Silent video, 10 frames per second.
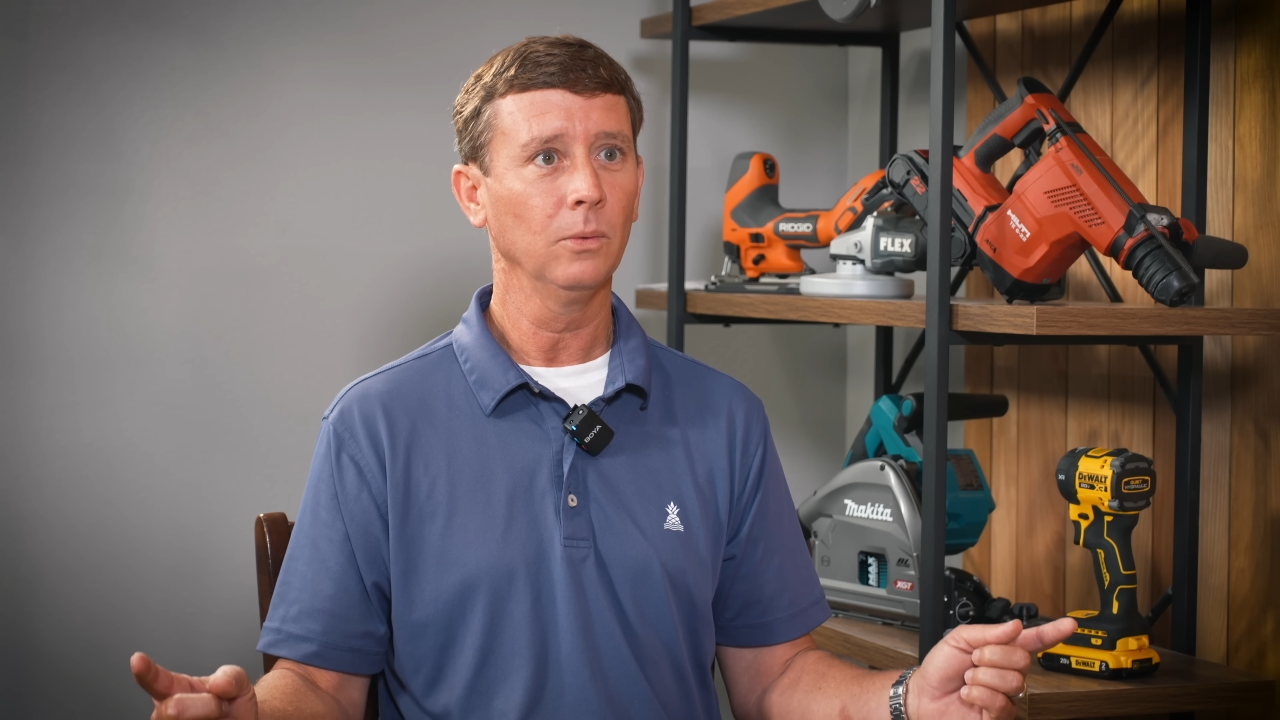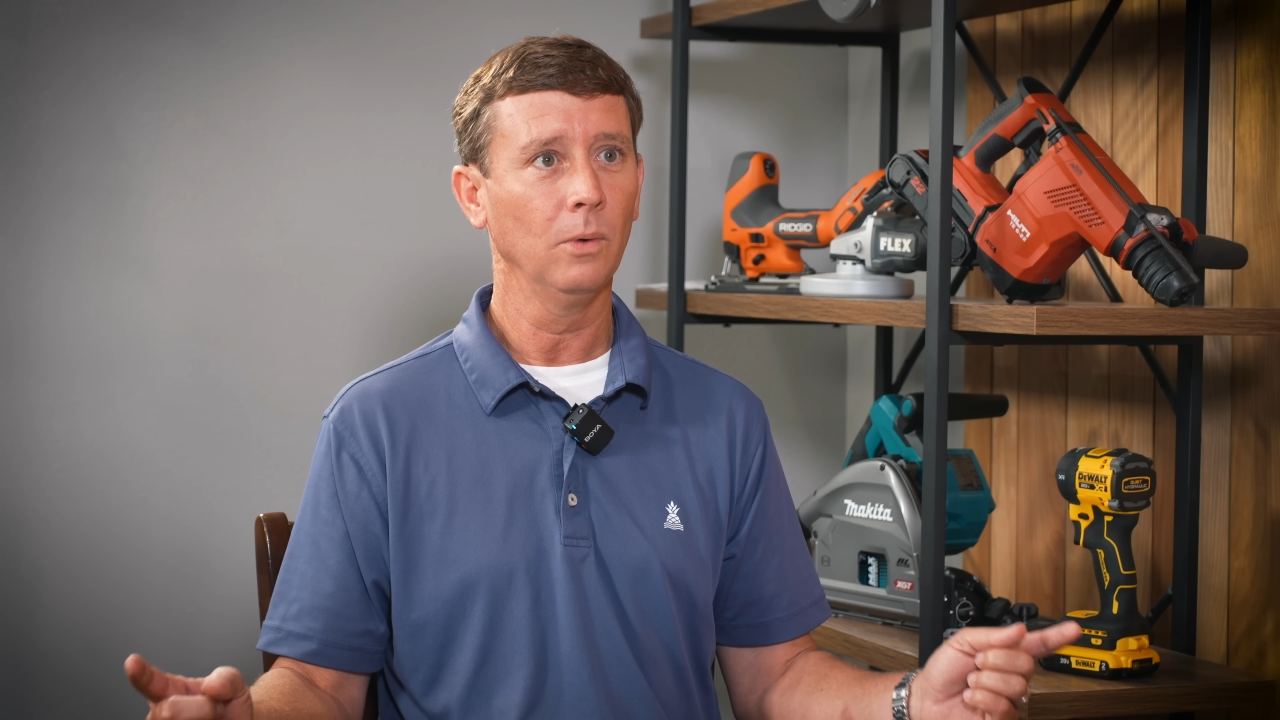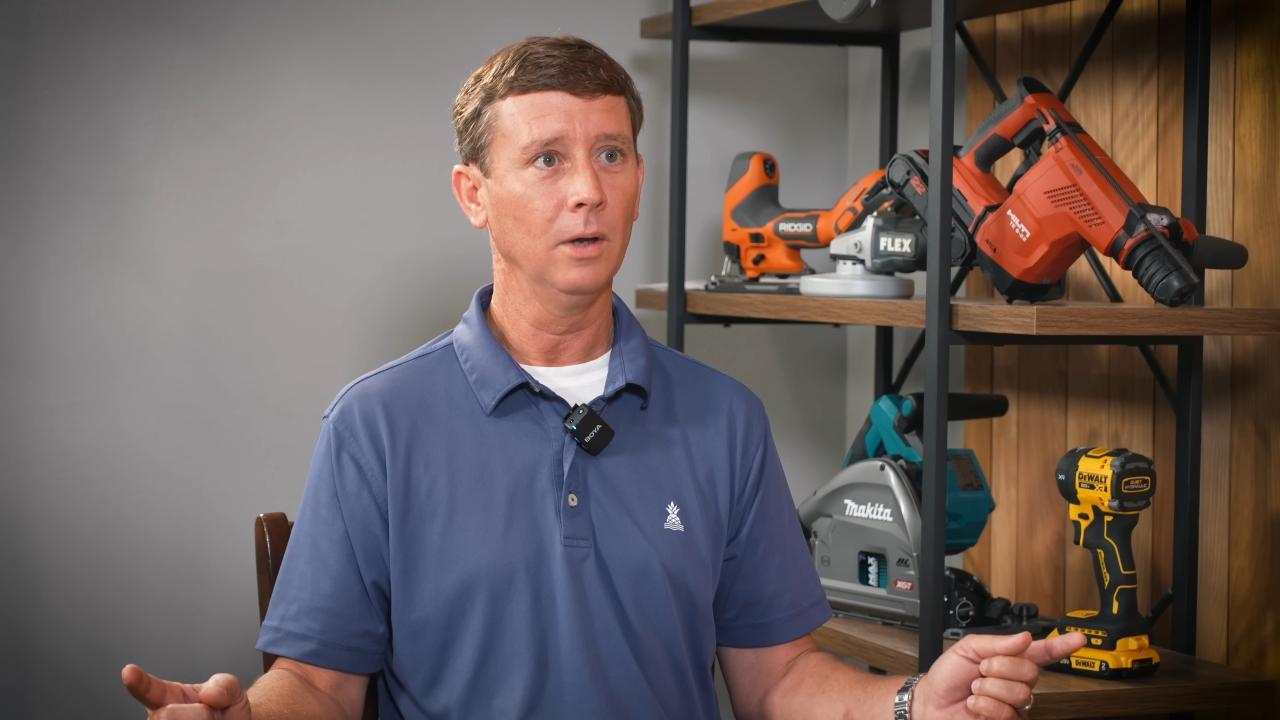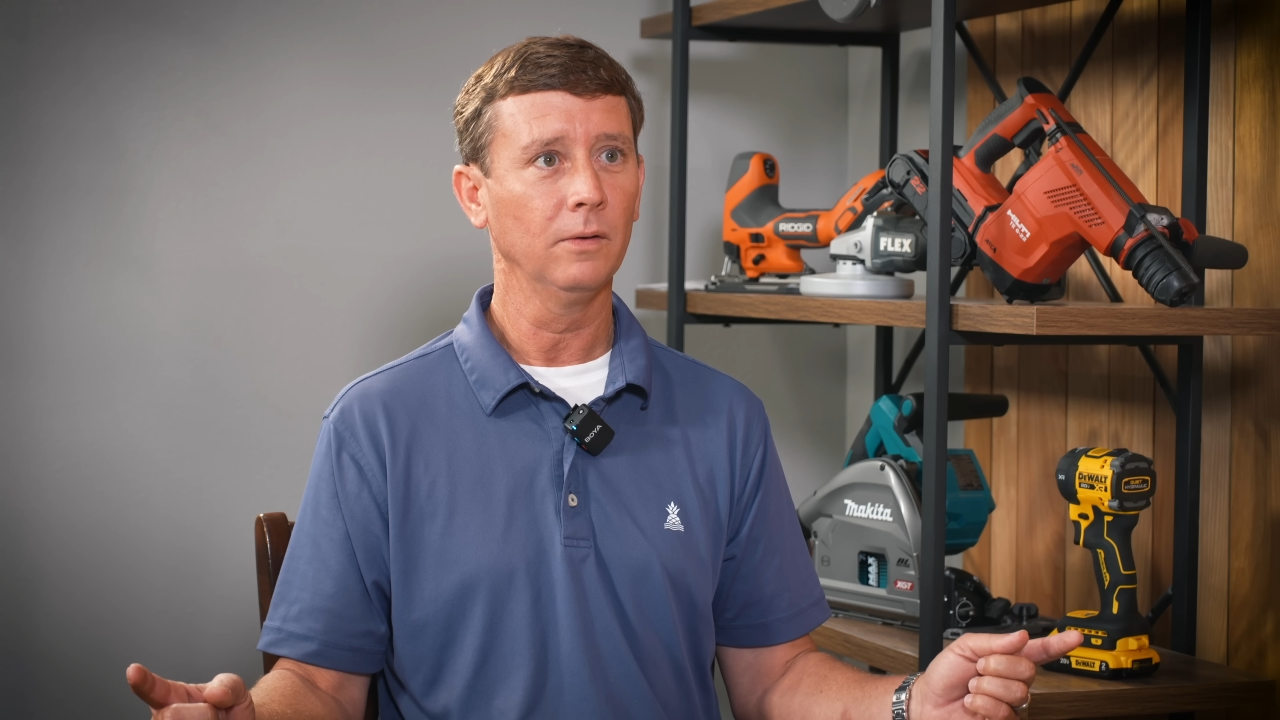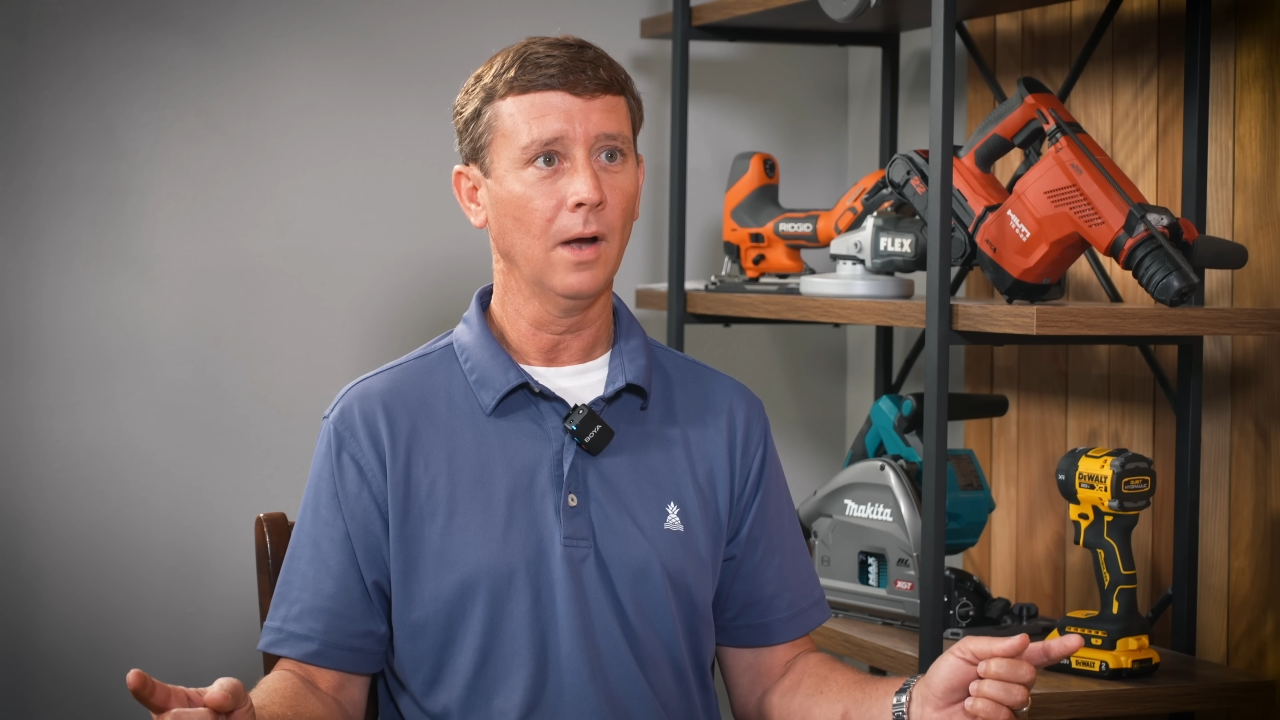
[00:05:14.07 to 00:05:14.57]
the
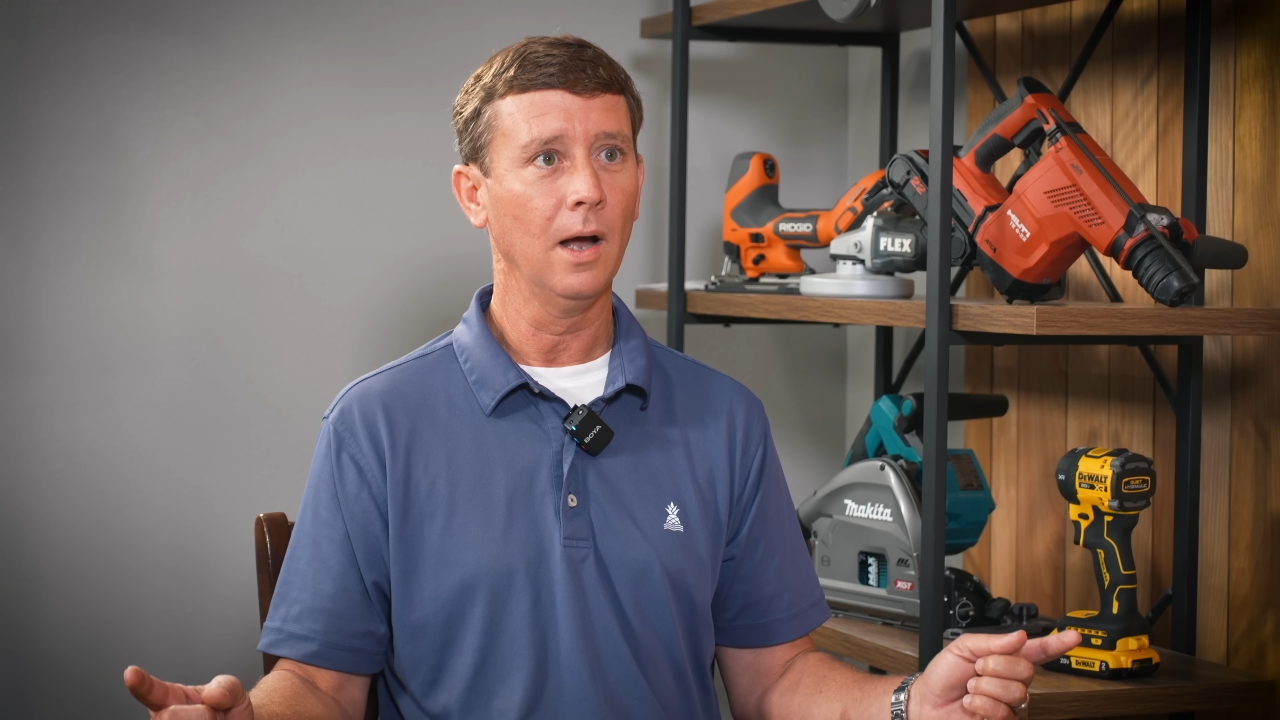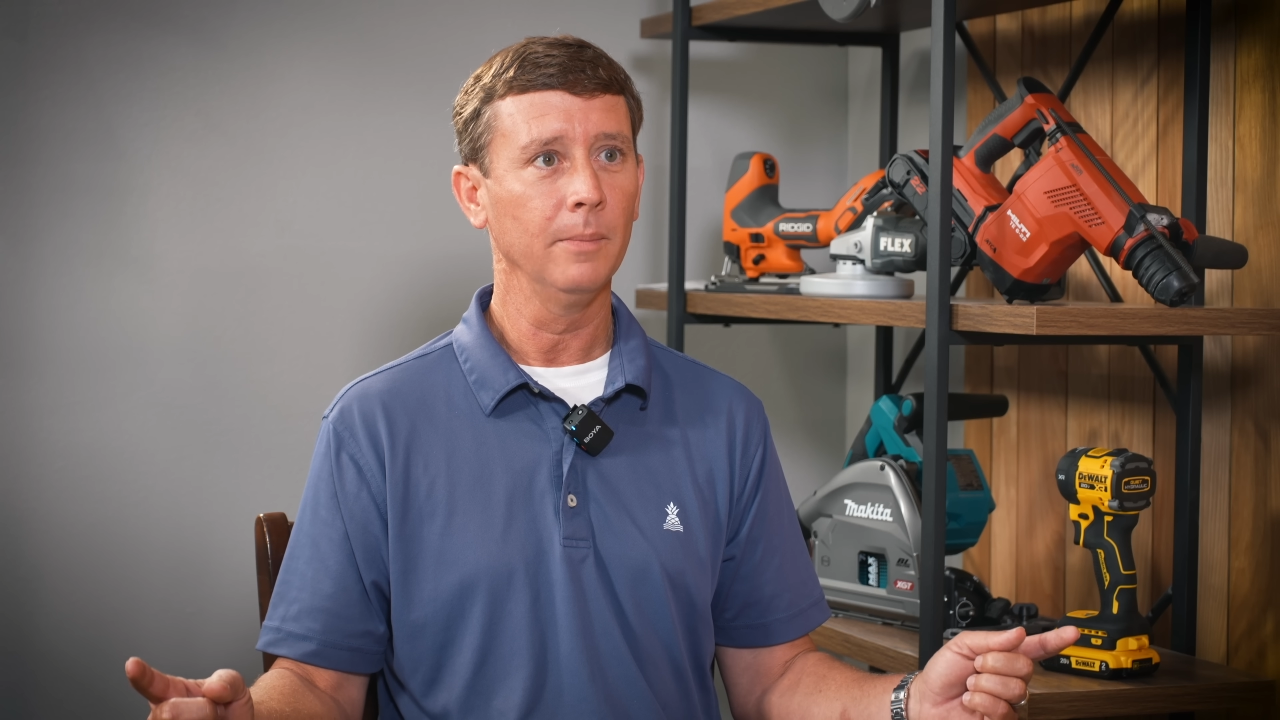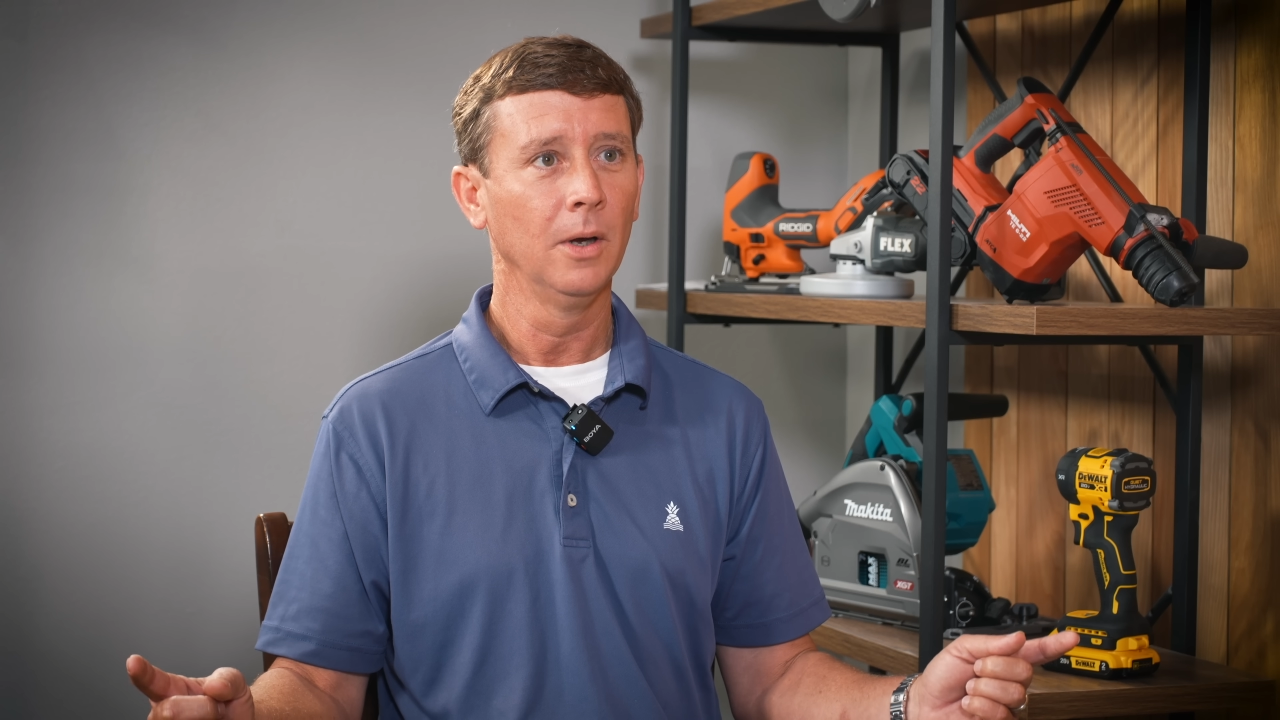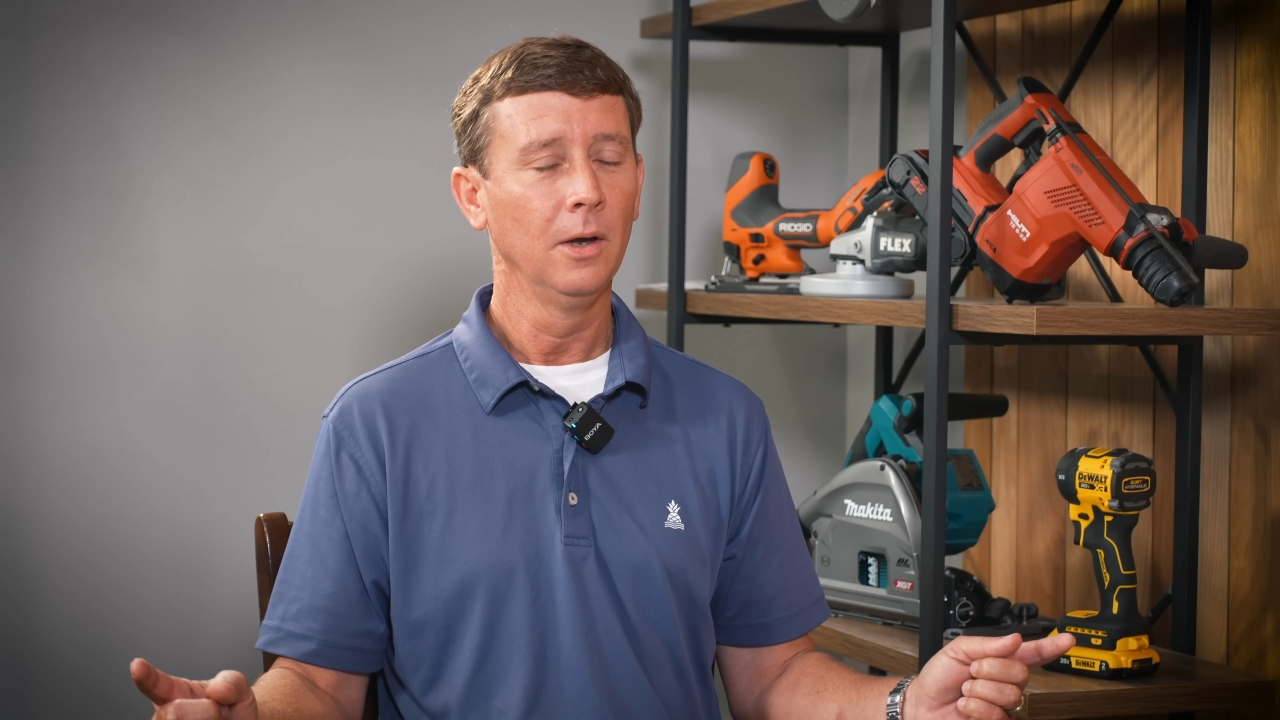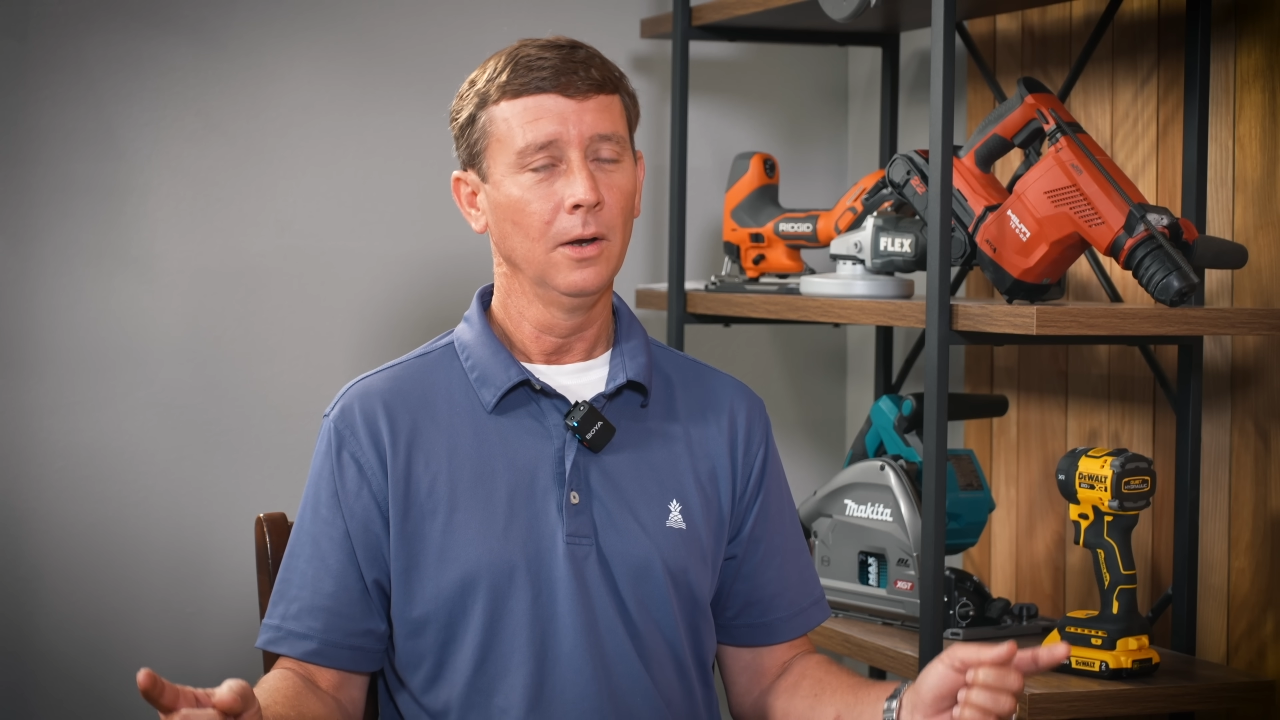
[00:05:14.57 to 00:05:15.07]
runtime.